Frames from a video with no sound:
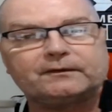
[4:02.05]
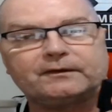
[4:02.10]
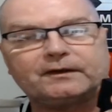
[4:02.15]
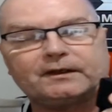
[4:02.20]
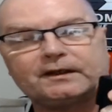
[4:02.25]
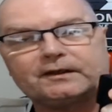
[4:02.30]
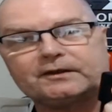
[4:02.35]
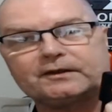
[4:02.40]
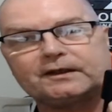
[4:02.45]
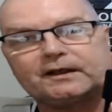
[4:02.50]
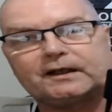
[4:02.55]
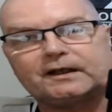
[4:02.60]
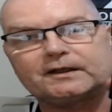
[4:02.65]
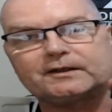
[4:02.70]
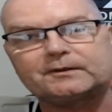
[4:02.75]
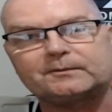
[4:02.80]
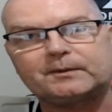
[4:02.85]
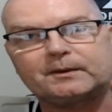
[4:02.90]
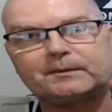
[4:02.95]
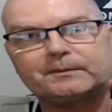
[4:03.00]
If you listen
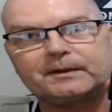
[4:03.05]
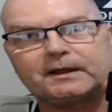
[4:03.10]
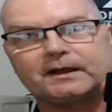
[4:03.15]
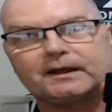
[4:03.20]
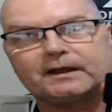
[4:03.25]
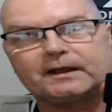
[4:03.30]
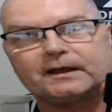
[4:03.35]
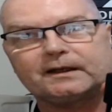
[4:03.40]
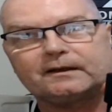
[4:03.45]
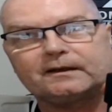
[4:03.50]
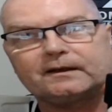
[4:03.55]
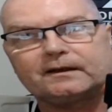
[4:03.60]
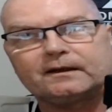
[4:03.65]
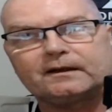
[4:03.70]
guys, you've probably heard